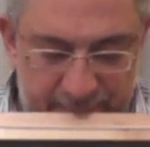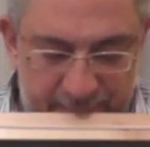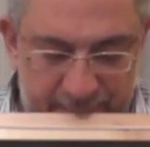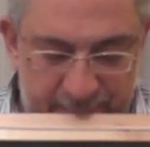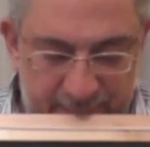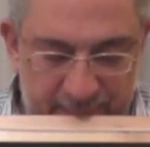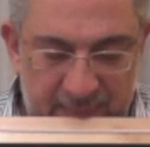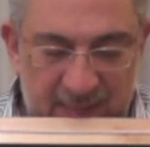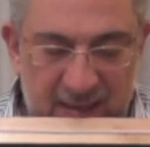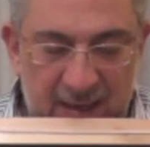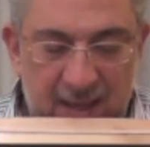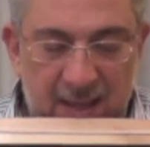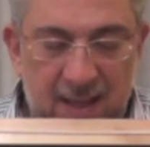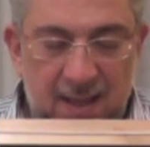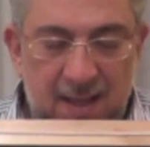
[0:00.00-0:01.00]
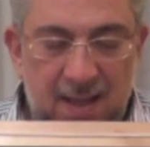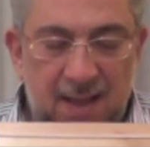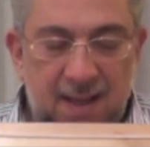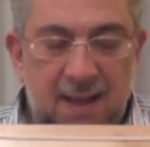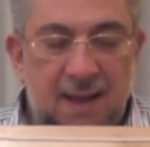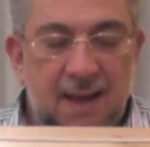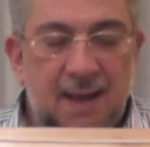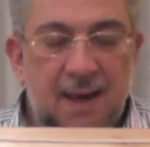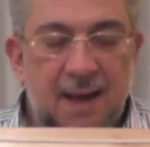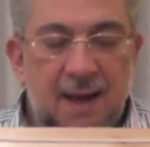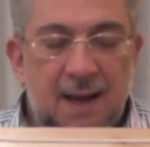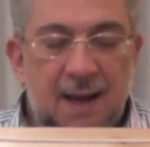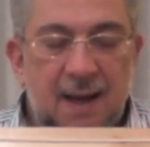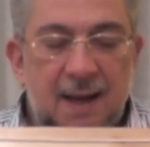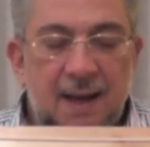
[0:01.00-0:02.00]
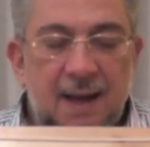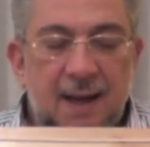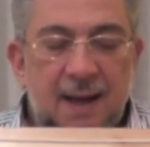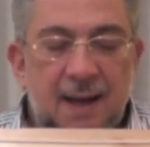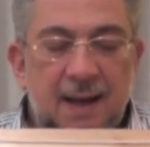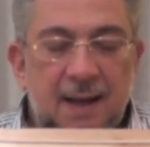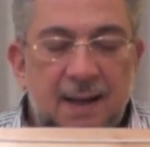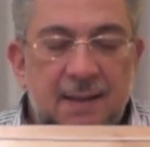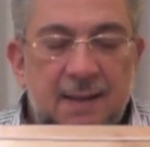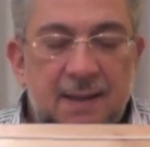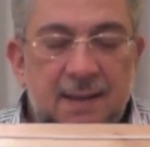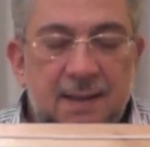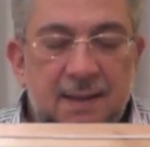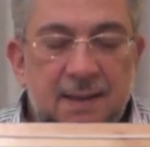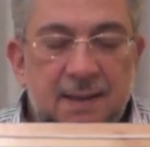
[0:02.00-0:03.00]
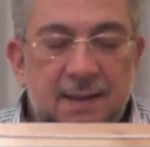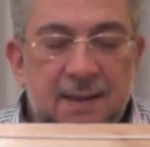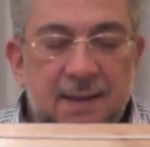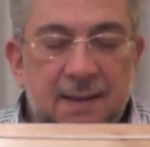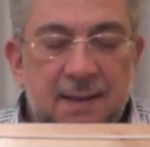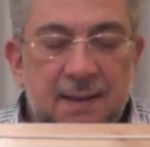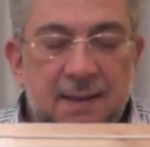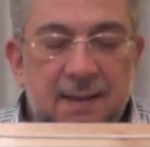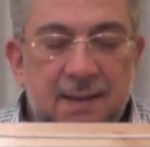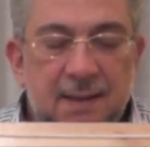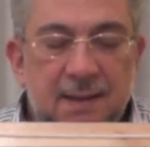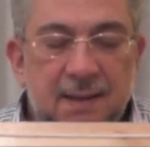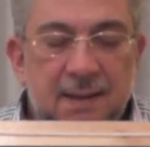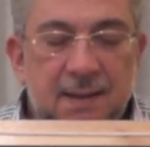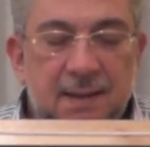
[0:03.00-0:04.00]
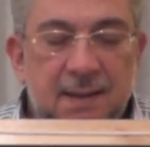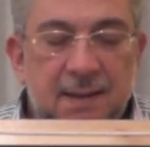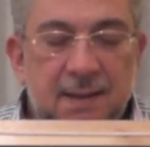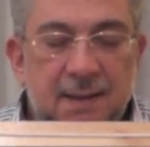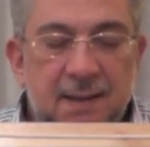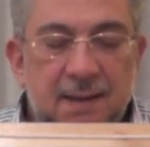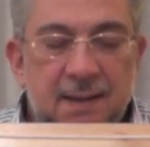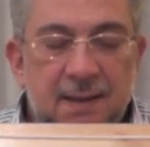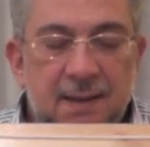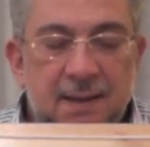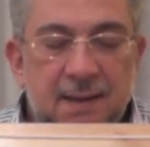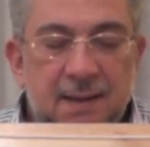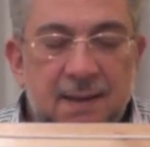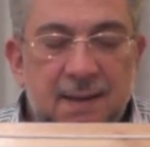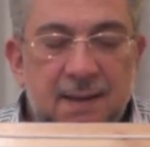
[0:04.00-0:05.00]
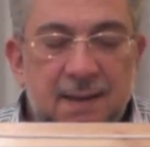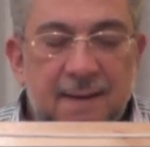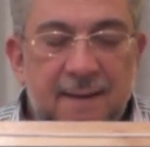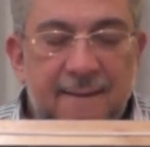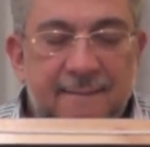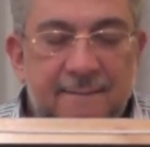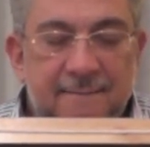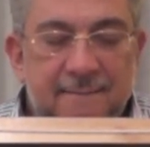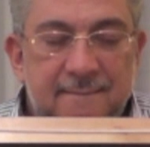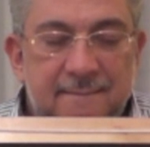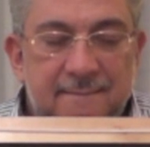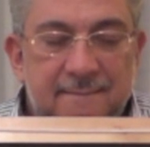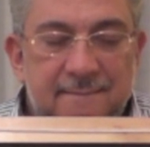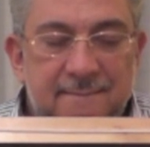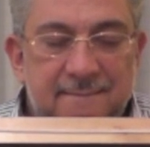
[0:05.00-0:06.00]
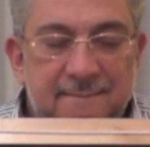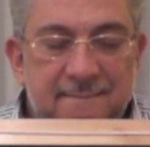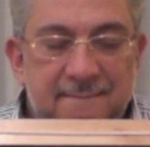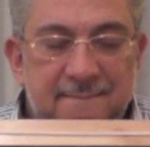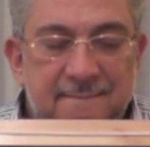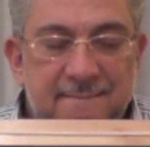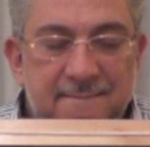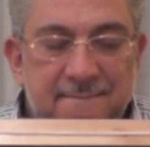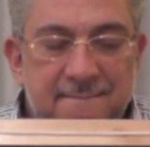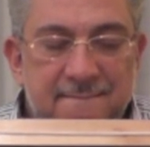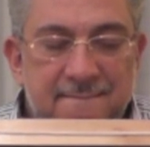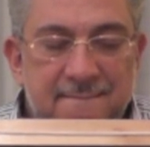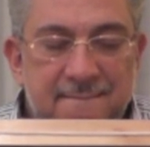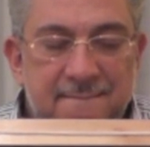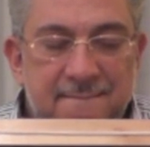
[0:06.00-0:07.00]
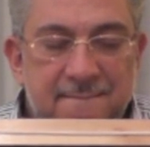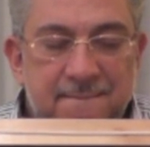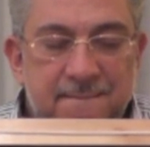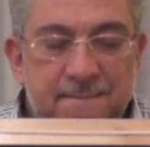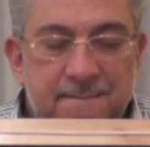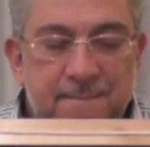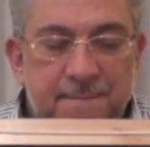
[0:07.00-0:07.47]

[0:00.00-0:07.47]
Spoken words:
Nobody speaks.